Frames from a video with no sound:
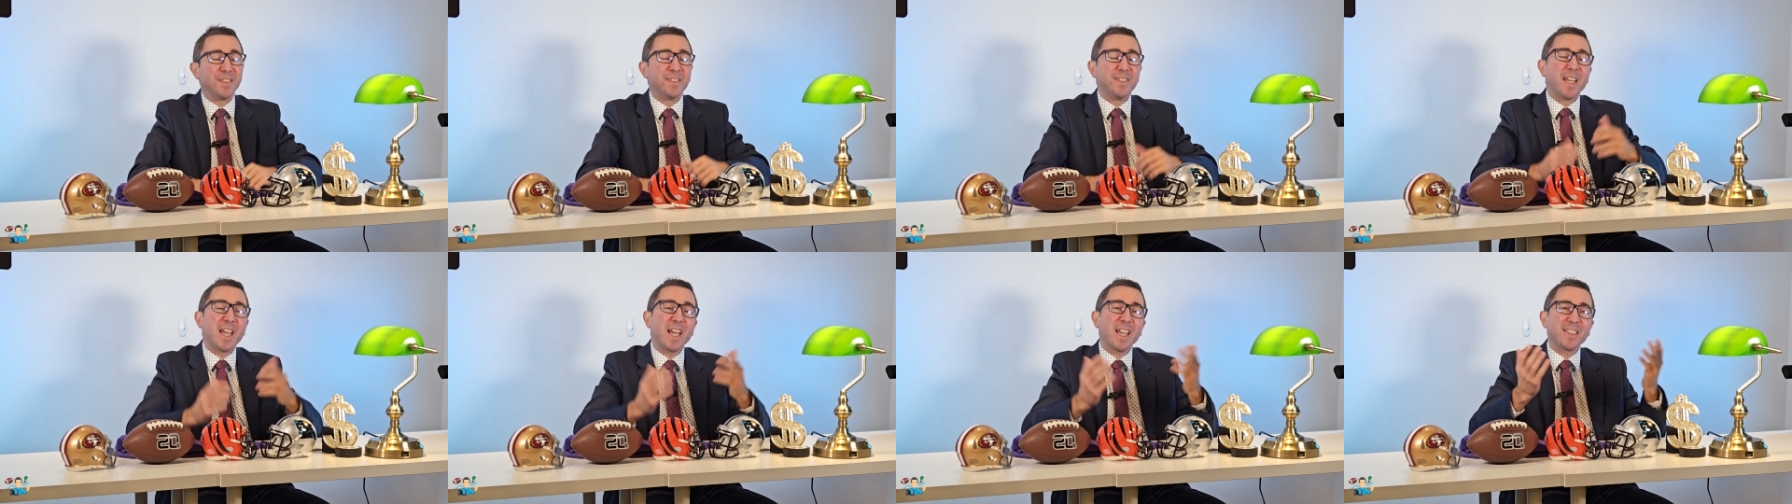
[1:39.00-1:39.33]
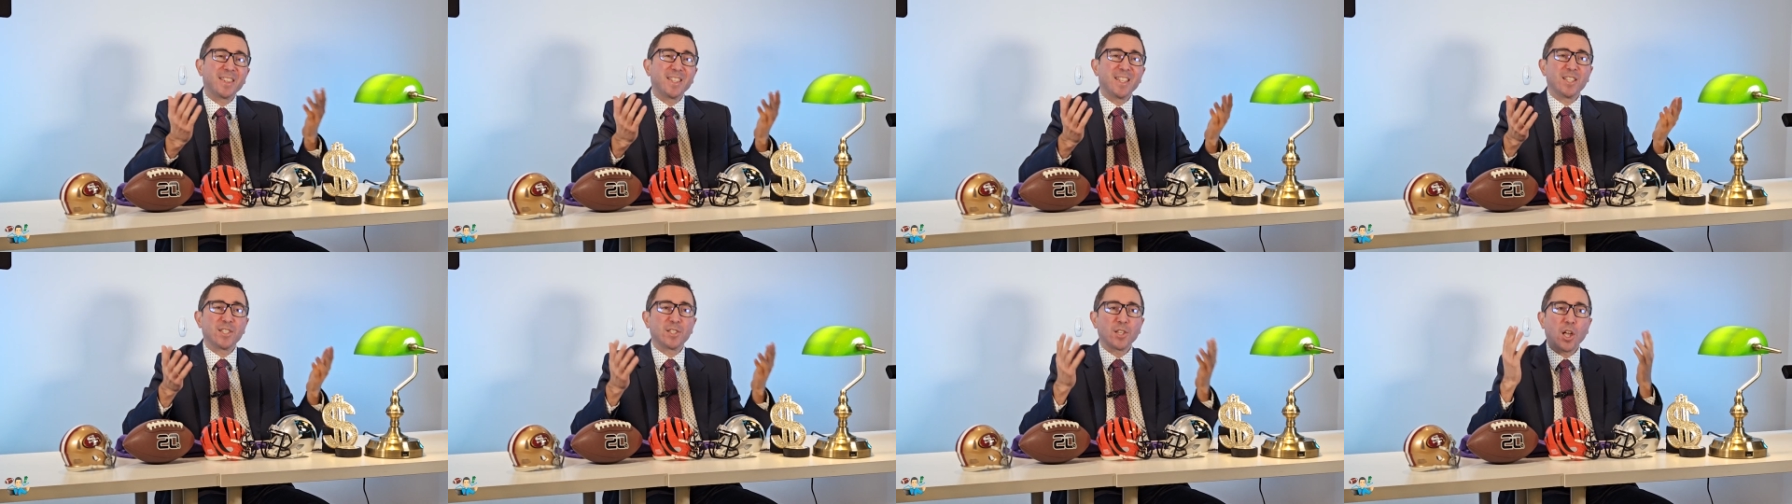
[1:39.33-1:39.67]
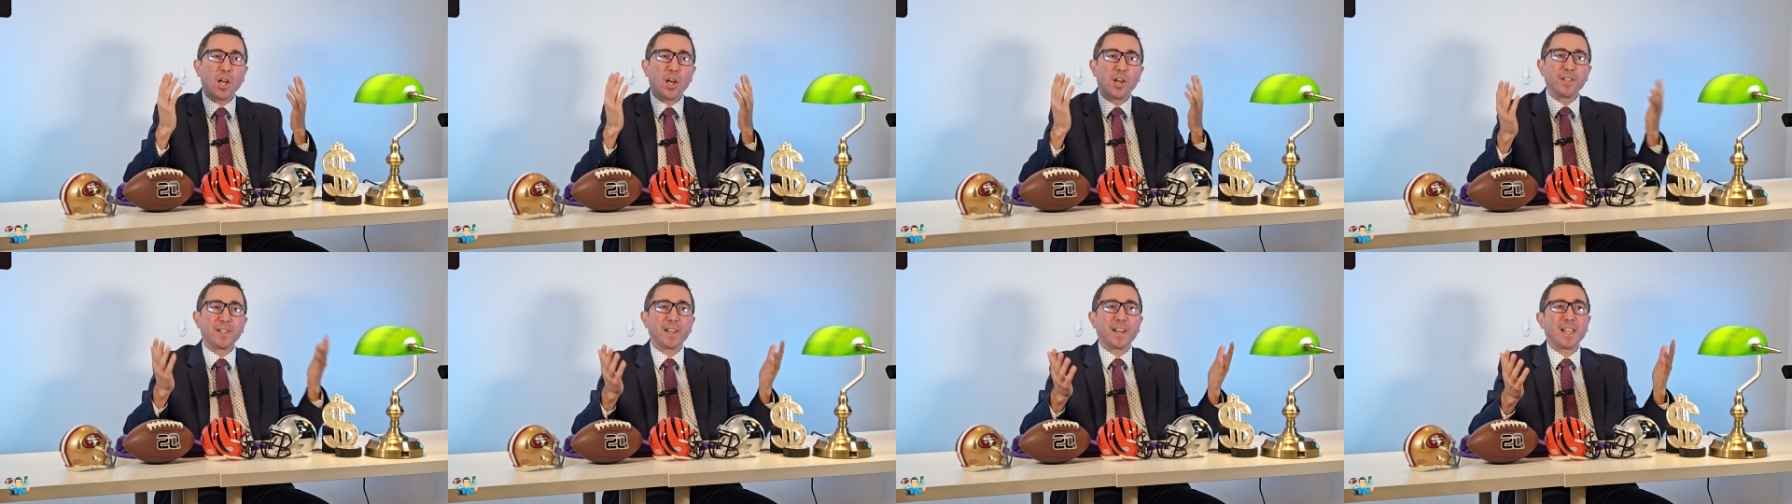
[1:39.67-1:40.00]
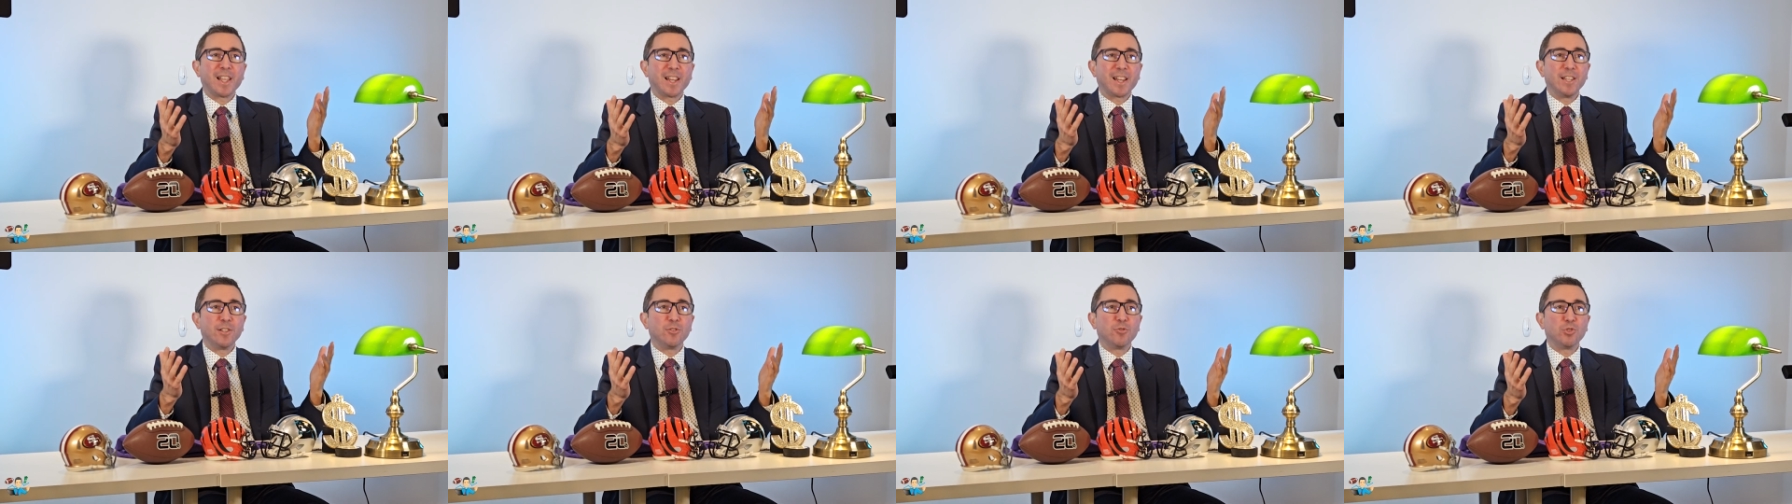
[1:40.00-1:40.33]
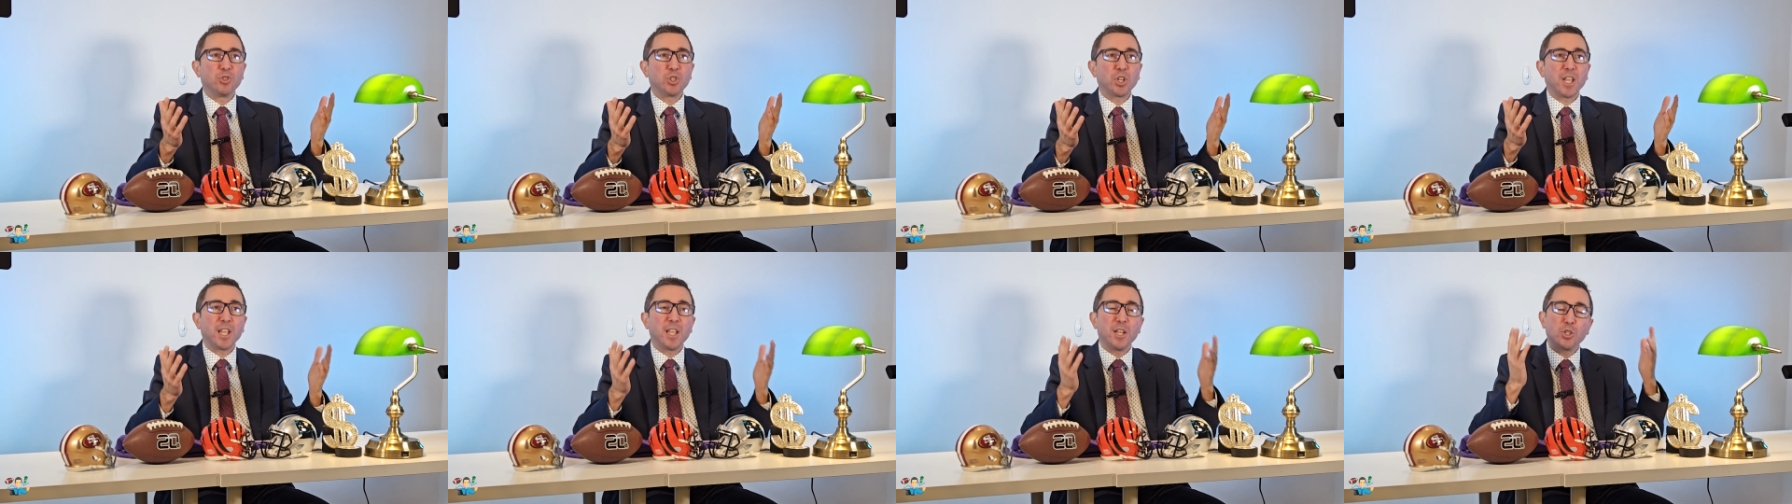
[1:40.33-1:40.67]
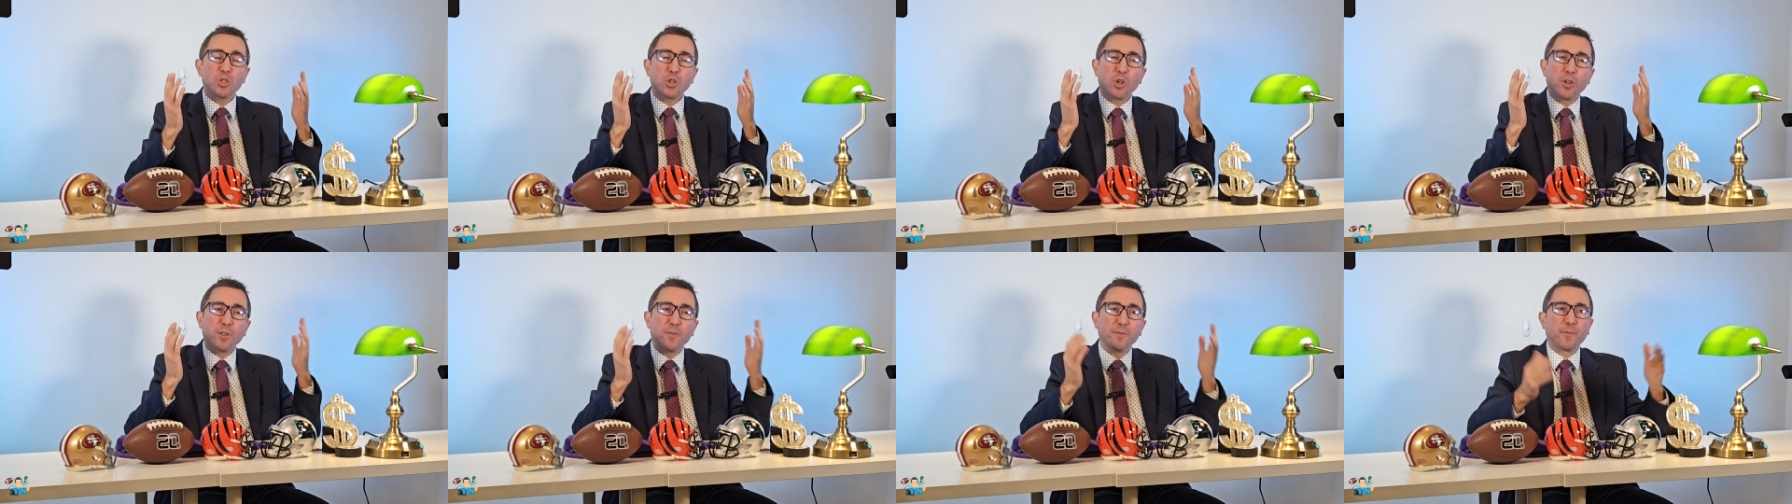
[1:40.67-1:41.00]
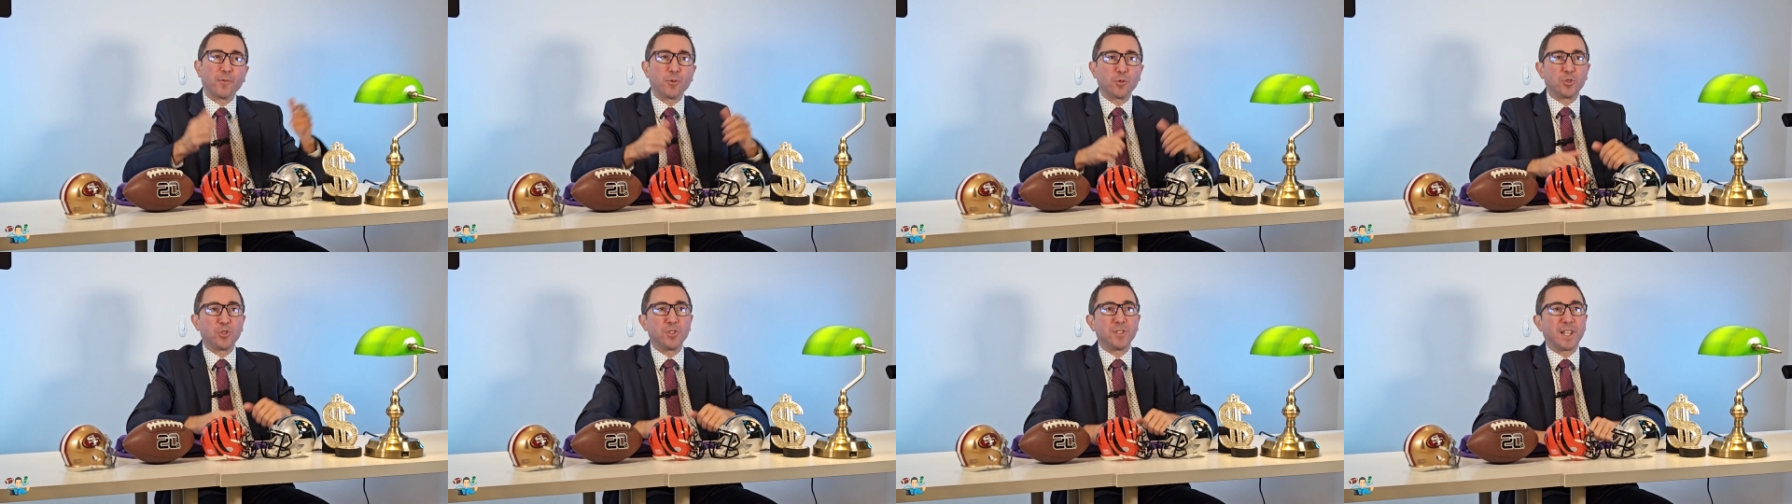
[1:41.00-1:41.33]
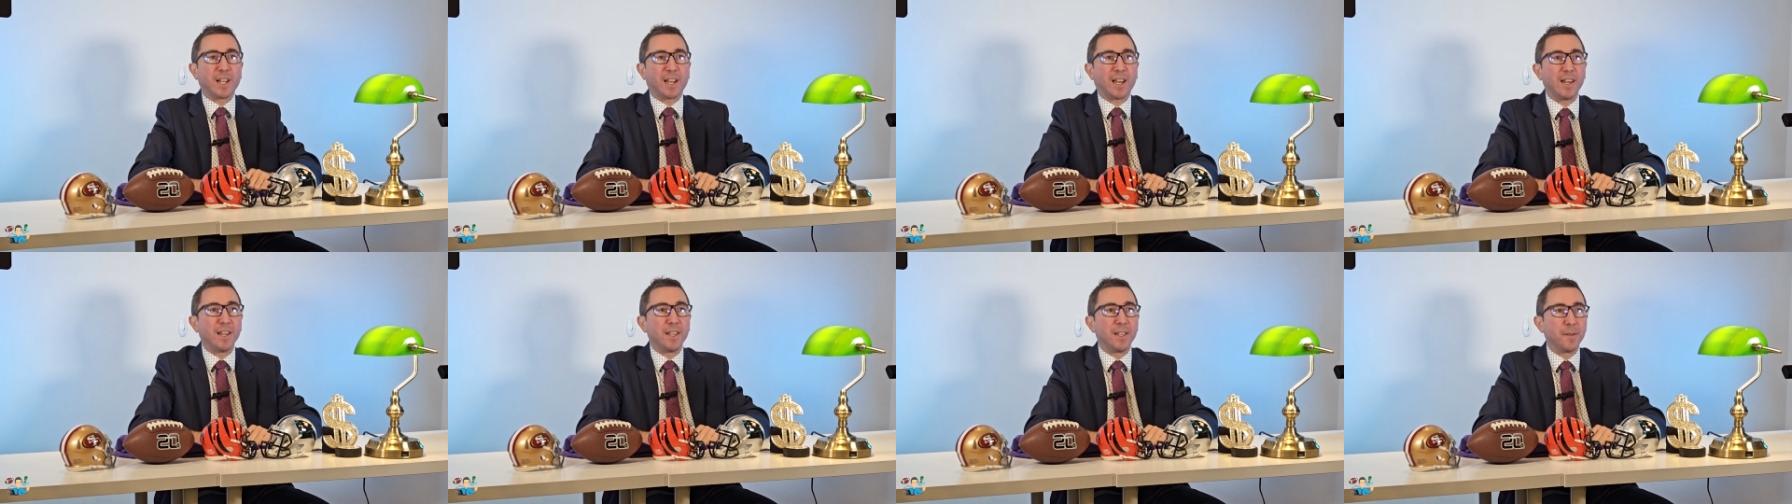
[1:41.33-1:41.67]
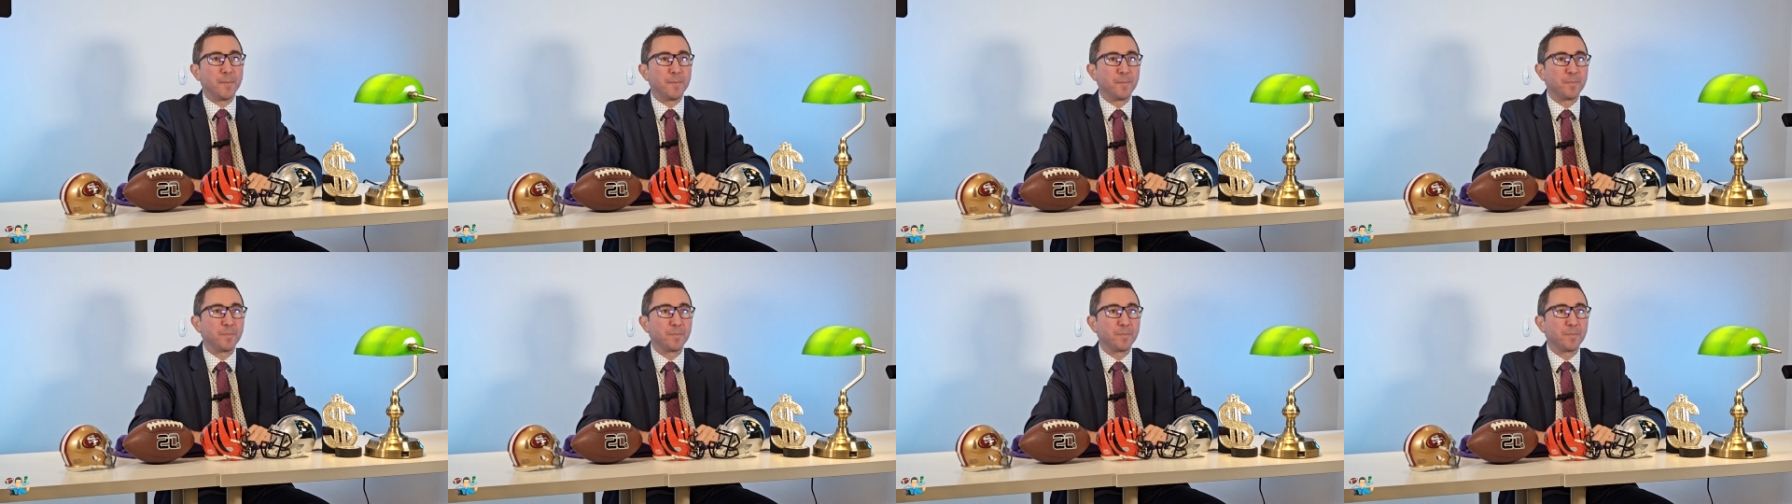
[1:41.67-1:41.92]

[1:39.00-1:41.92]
That is unlikely to change, unfortunately.